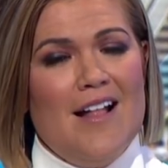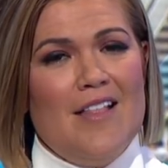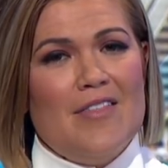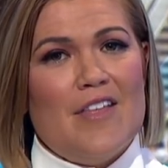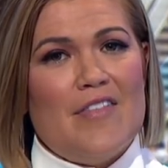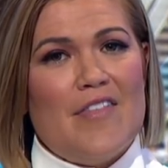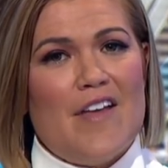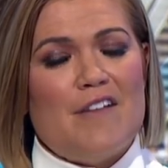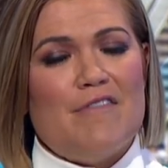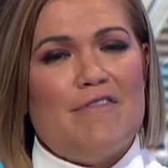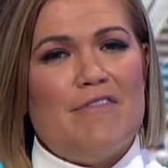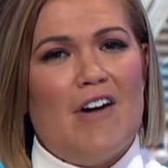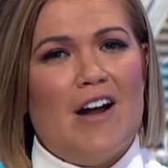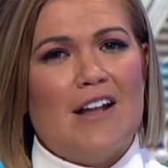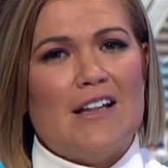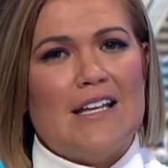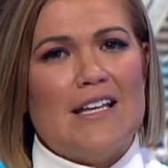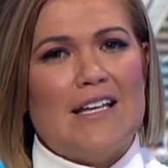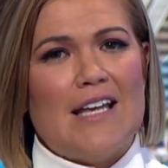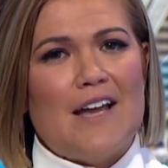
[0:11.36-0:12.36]
that they
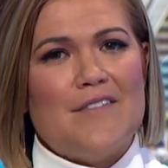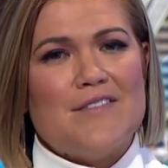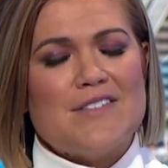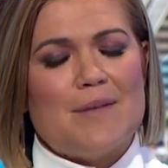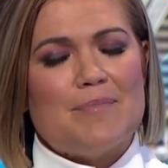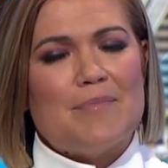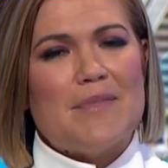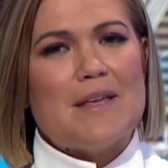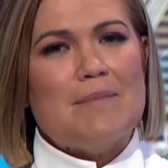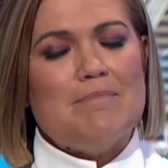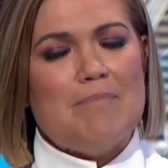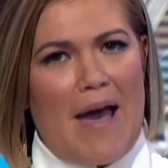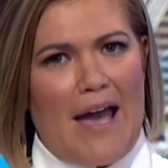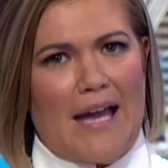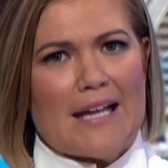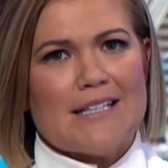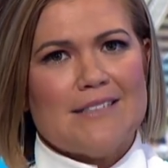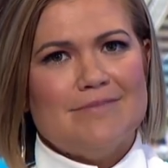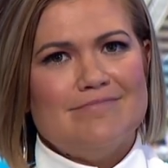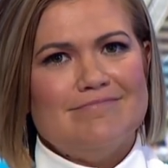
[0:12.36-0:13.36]
finally gave something
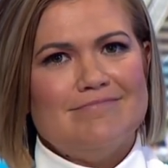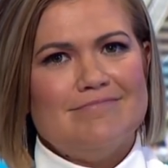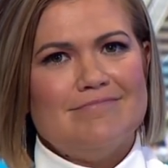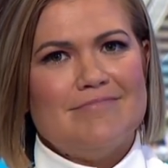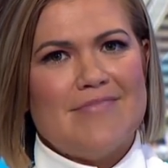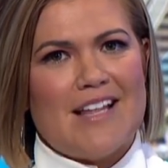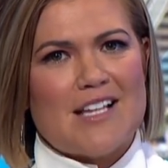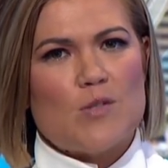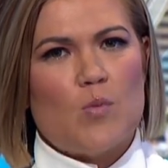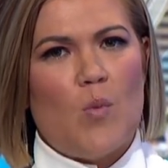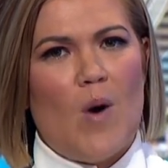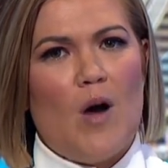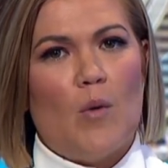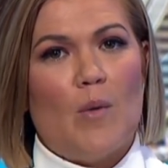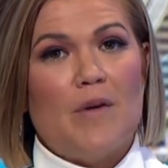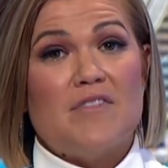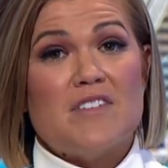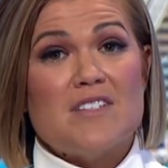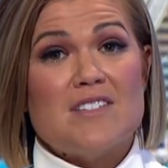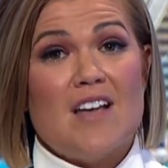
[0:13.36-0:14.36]
back. That's why
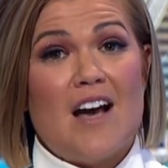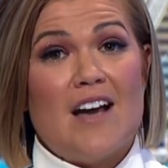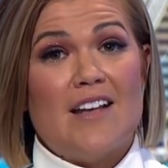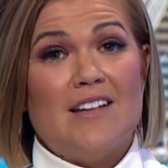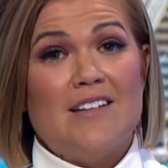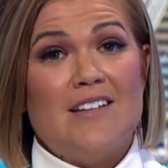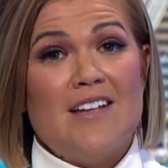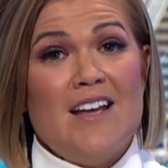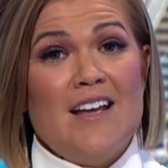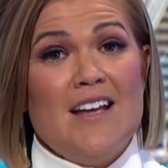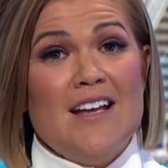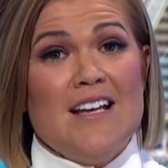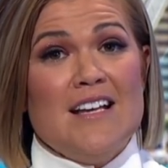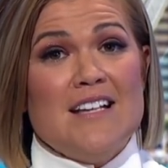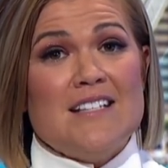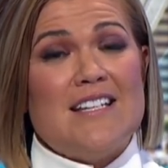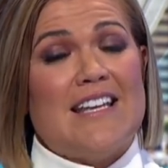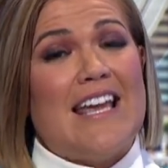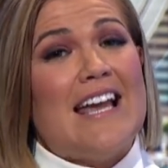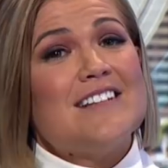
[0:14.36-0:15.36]
we've decided
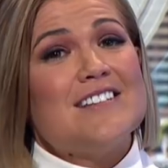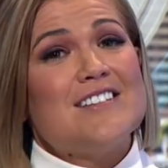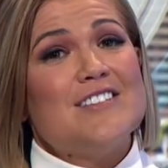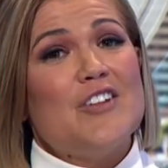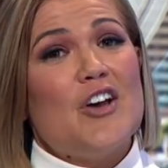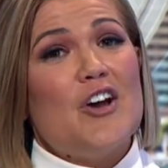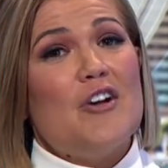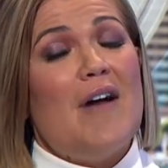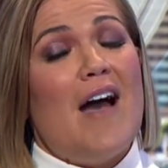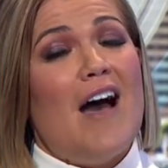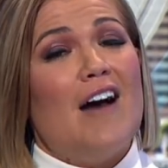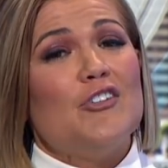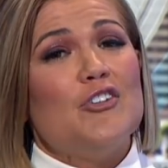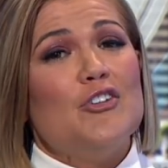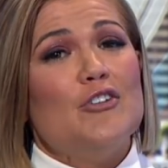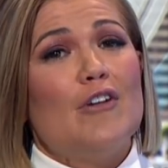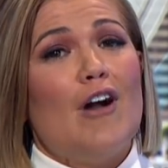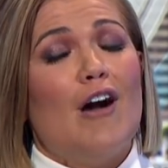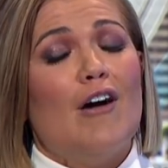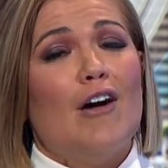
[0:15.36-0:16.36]
to get to know our
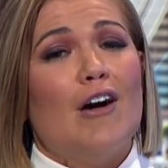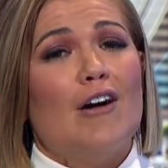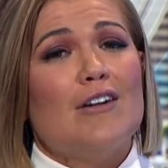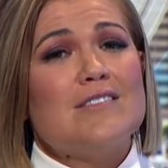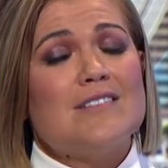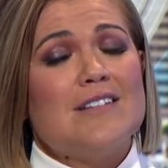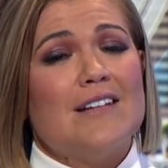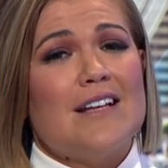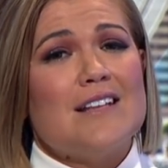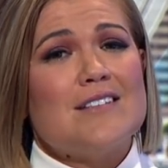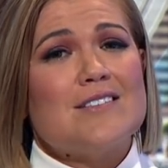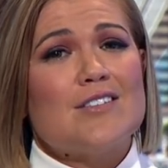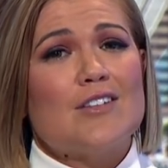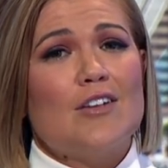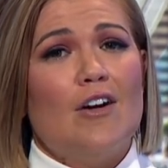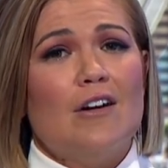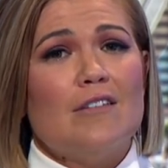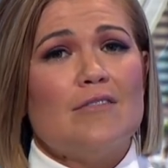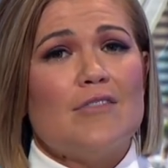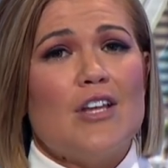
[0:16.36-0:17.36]
new co-host, Denise
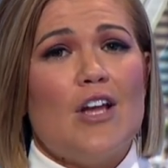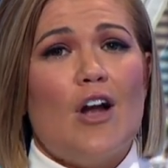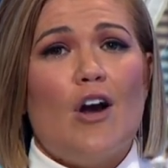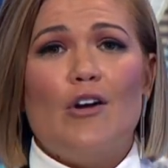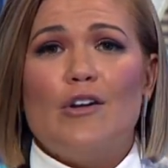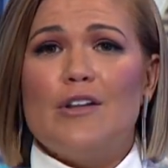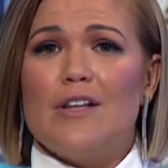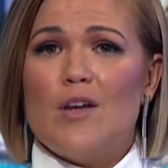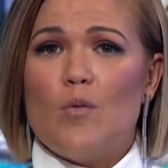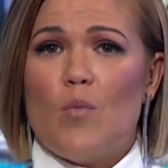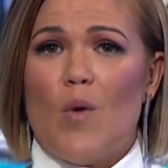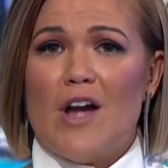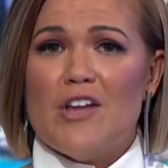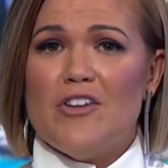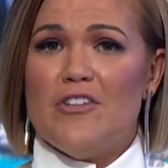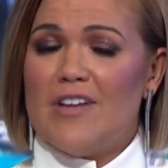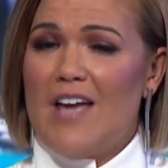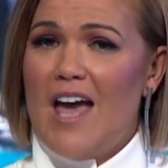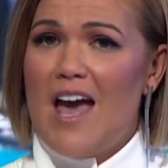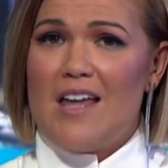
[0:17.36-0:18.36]
Scott, the only way
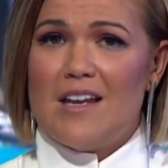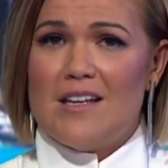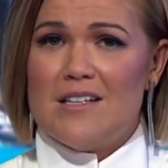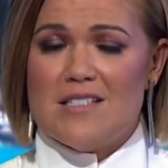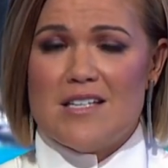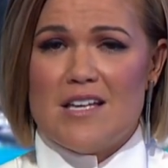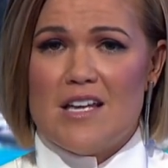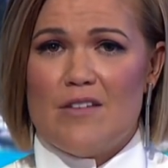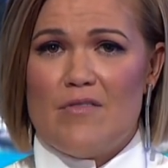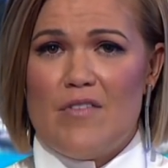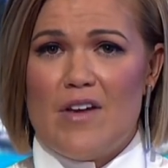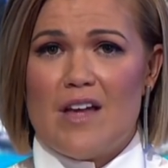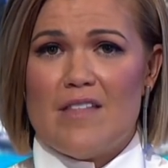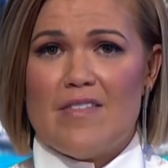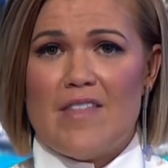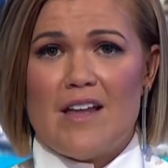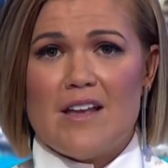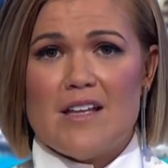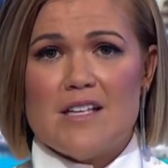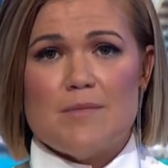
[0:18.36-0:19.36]
you can in T V,
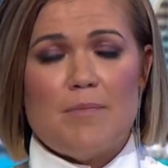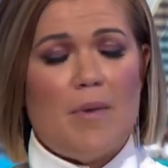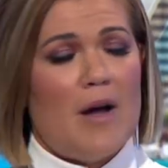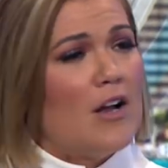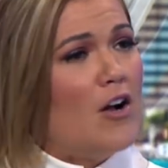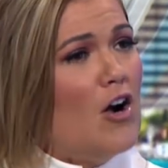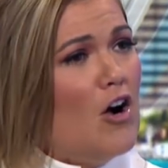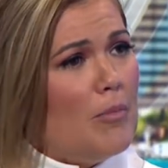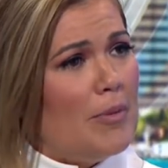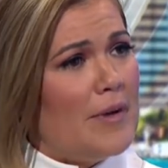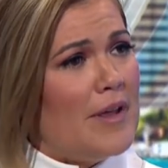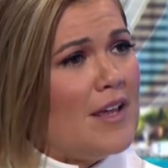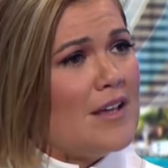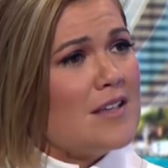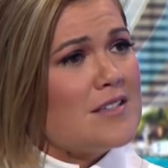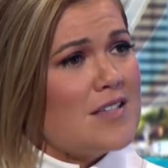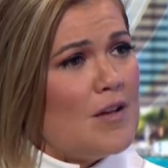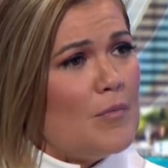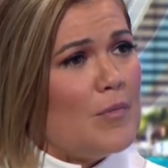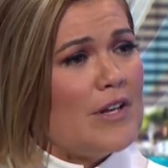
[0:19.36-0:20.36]
and that is by
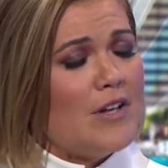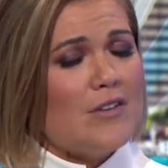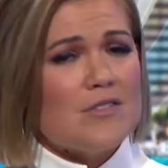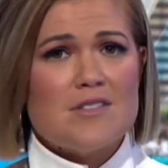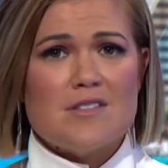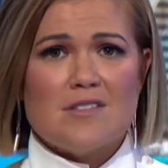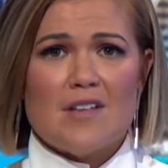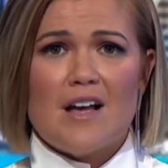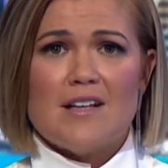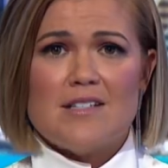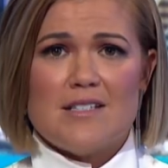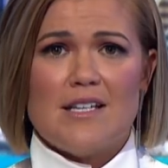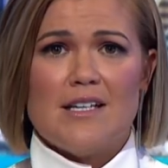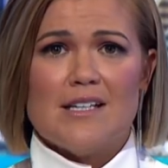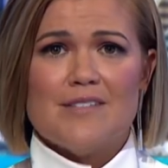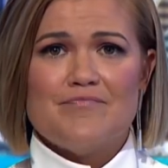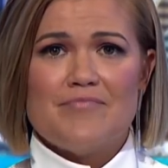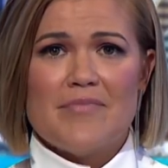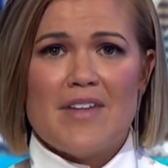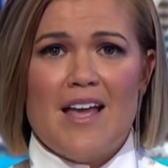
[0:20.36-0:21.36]
copying someone else's
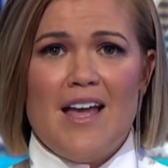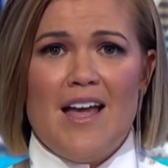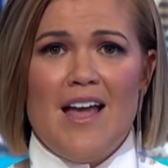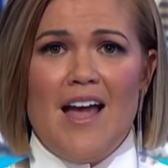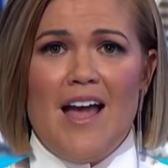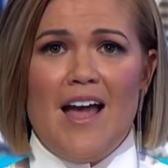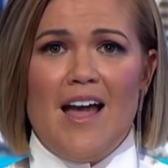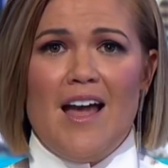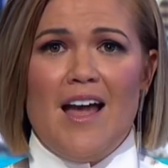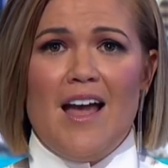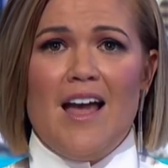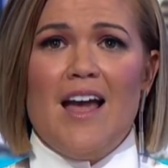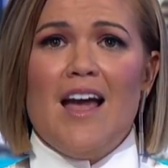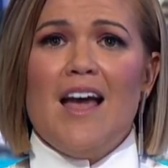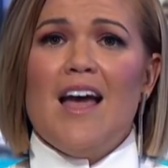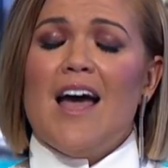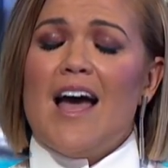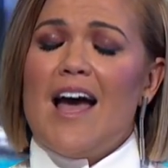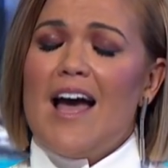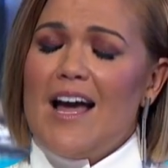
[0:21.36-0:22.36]
idea. Good thinking.
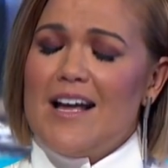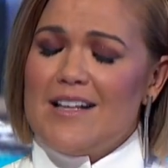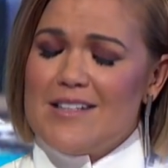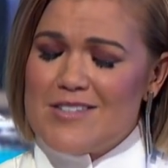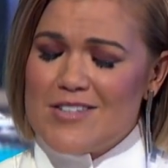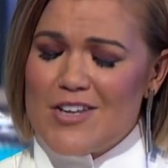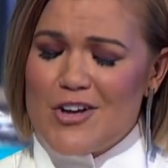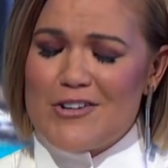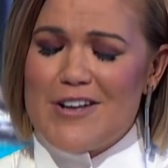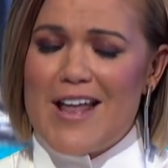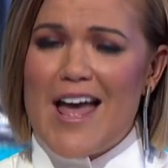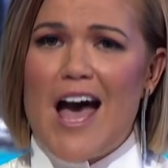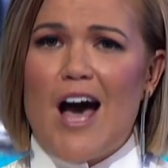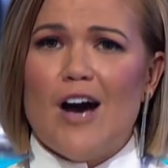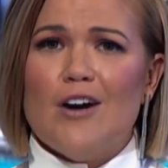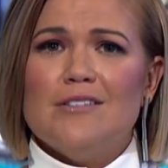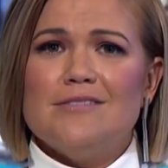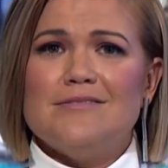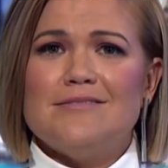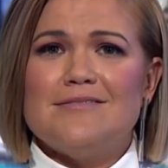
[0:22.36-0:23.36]
And so
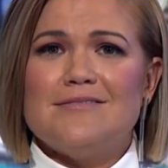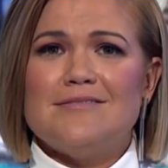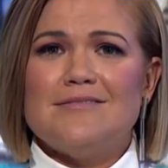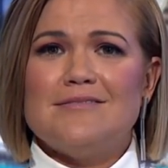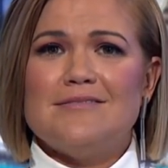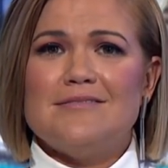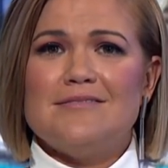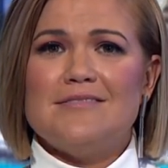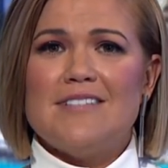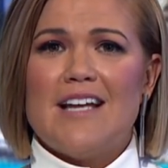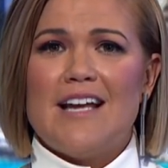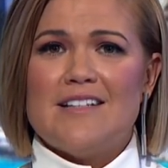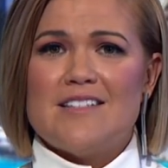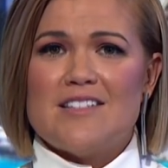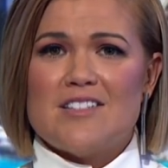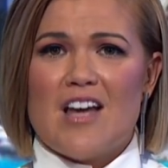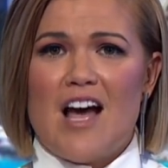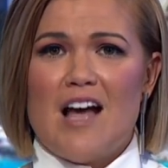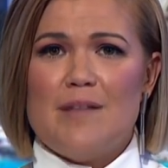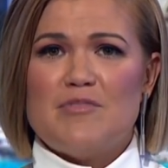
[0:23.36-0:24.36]
now,
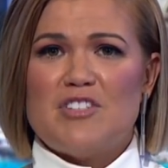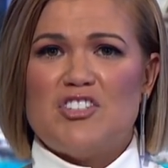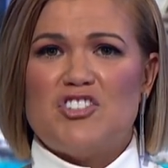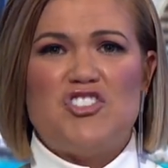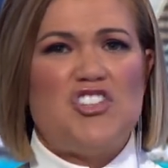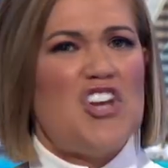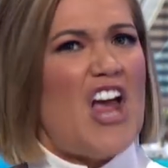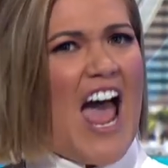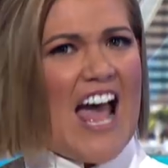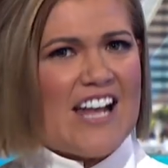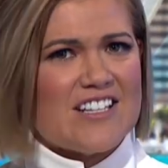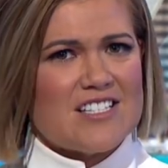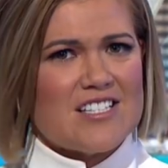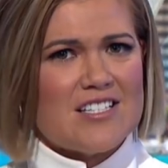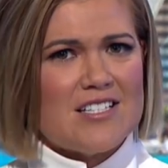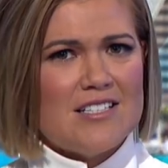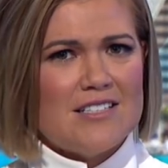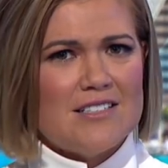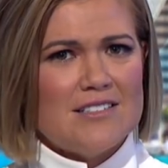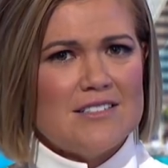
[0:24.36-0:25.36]
it's time to
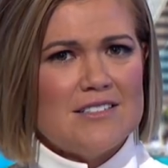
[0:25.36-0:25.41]
chat.